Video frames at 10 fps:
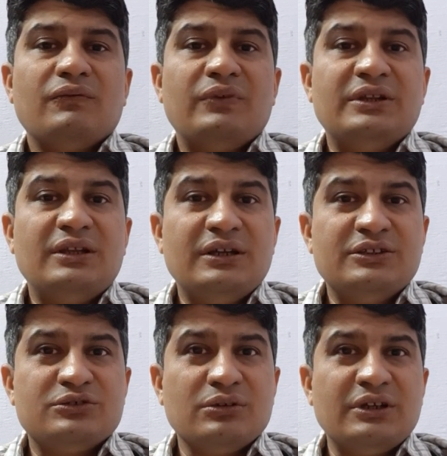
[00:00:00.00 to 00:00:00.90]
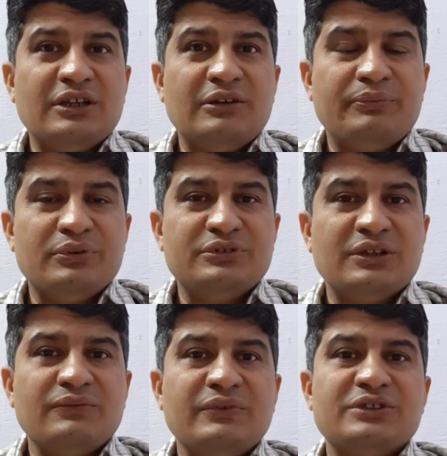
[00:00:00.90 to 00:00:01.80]
with insulin
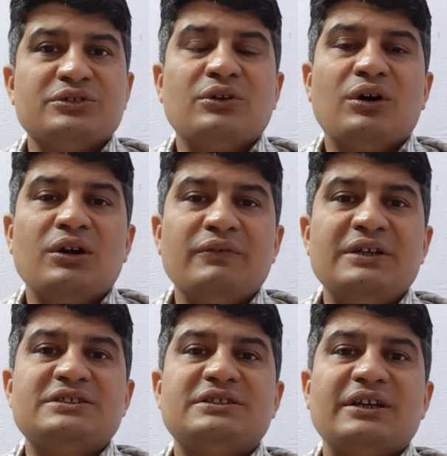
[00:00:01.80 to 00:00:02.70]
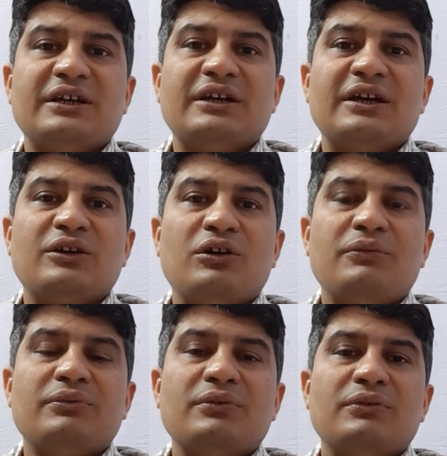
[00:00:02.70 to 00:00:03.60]
infusion, we should always take care
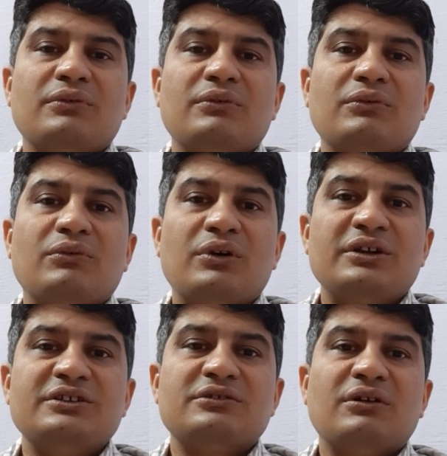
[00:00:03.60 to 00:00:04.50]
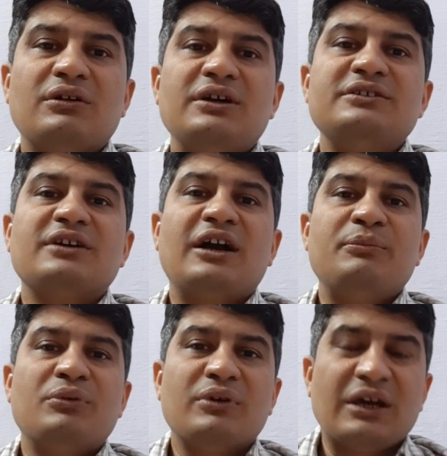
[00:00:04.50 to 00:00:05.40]
of what is known as
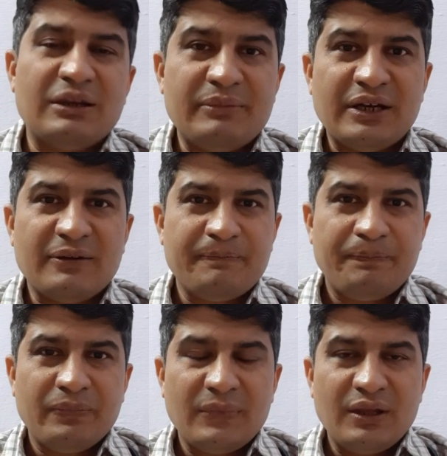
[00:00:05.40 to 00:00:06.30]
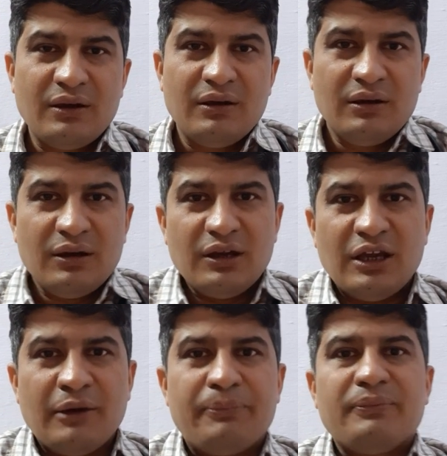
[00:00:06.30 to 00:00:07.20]
hypokalemia.
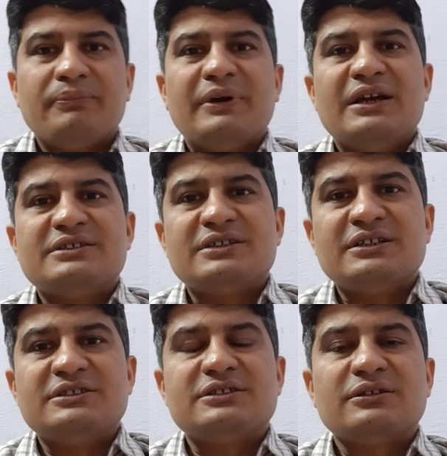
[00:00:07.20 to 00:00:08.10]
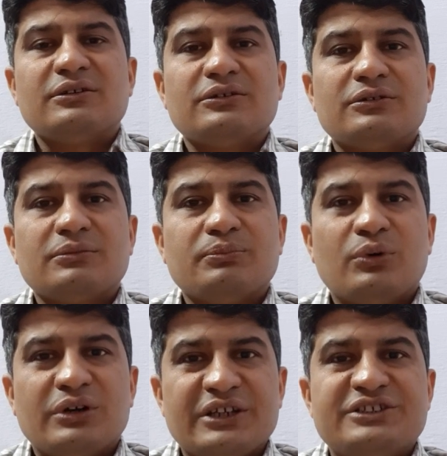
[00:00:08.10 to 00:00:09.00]
If patient's
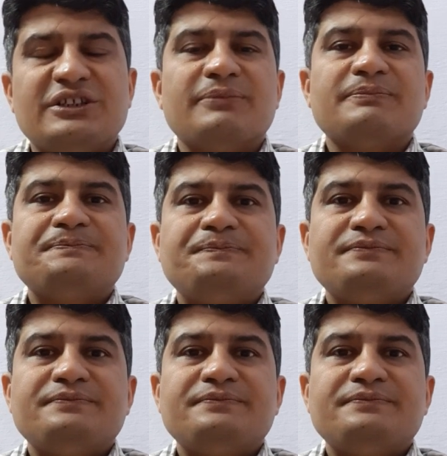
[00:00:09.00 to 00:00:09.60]
potassium